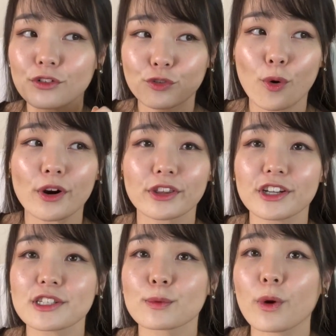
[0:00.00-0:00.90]
for
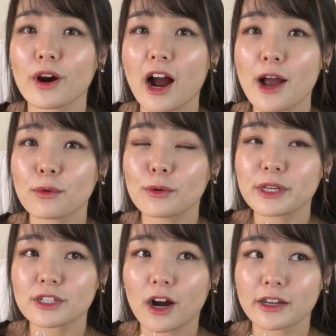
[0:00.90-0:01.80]
this where I will be
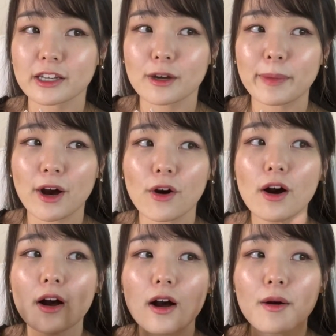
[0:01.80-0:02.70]
talking about
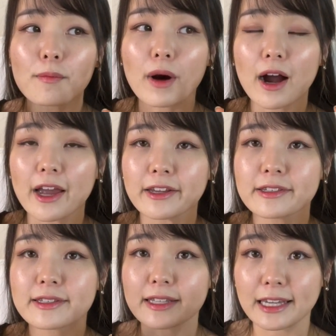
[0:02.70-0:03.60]
my
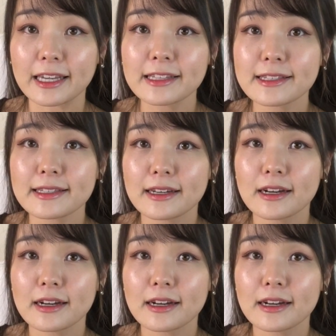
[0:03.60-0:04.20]
scenes